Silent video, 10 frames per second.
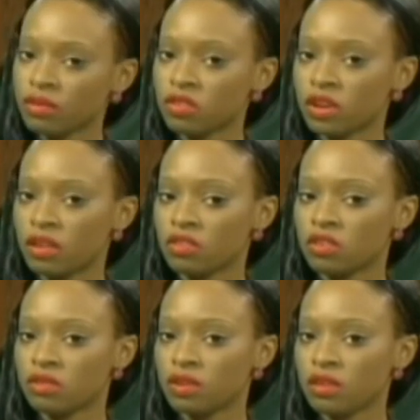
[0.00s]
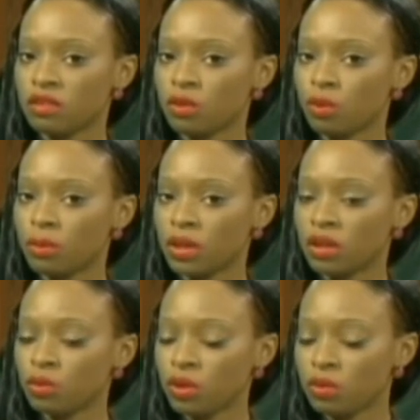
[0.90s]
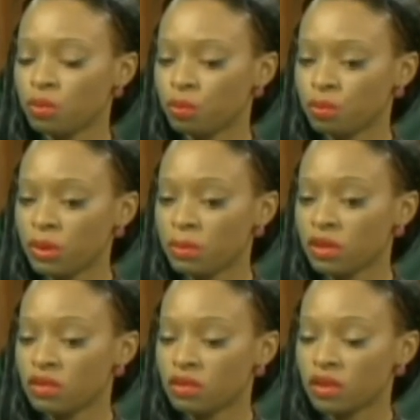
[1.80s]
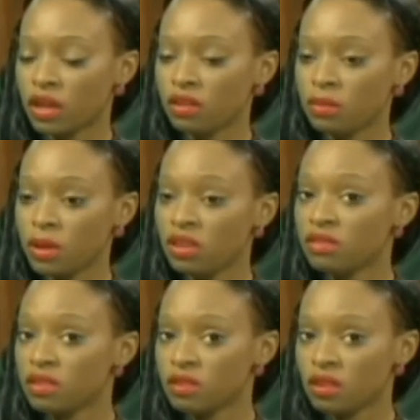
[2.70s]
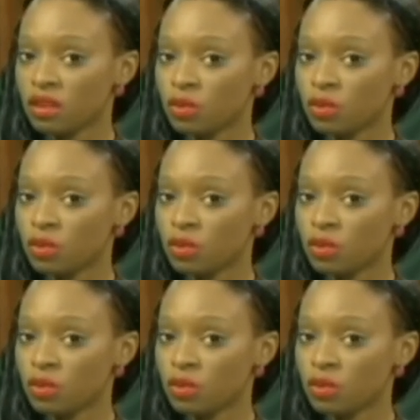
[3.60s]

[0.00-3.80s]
of the challenges facing women, and we people in society may even say